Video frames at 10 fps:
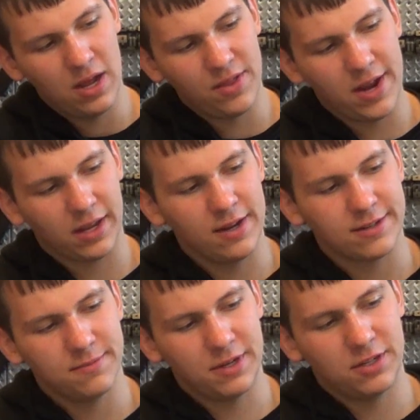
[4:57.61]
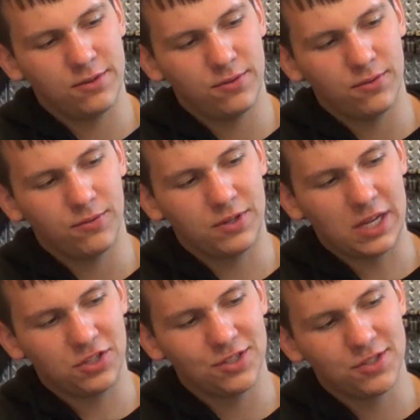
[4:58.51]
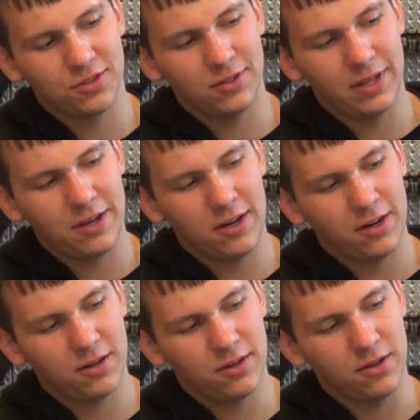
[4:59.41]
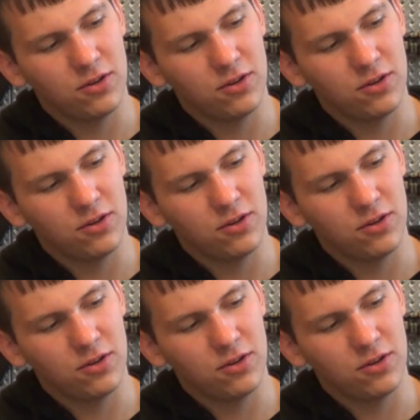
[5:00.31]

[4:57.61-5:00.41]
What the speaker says: Then I connected my retention lanyard